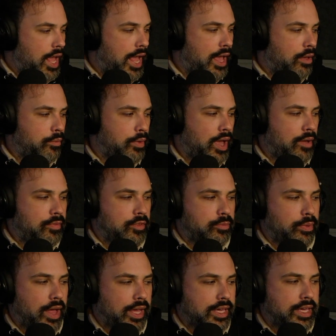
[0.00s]
and we have these
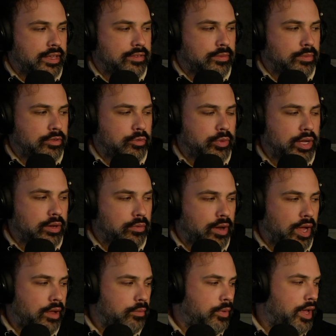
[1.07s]
black keys in between,
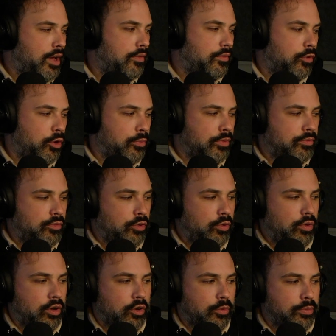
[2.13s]
right? We have a group of
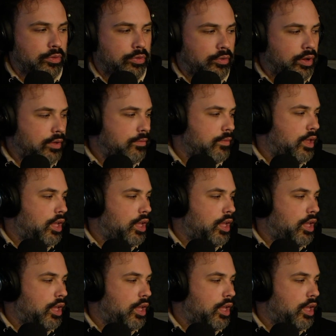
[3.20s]
2 and a group of 3.